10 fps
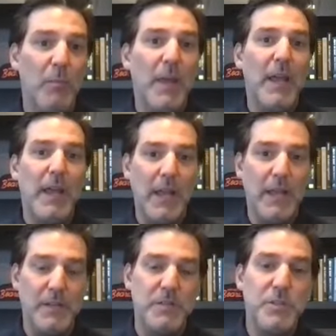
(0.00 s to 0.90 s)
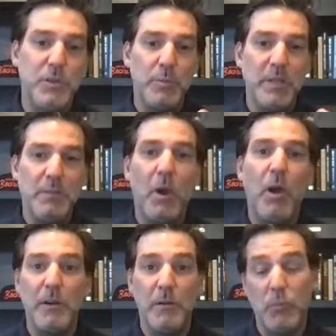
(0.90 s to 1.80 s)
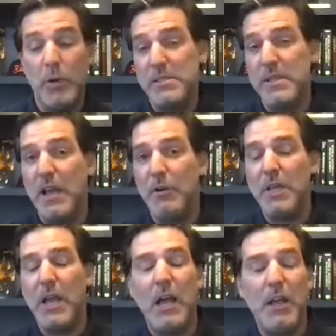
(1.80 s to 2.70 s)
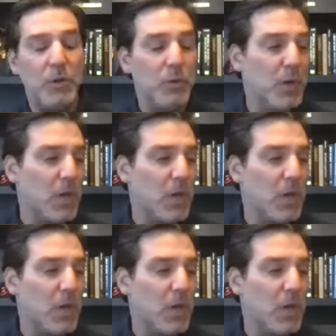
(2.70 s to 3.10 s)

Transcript: And to be part of what is now Yahoo.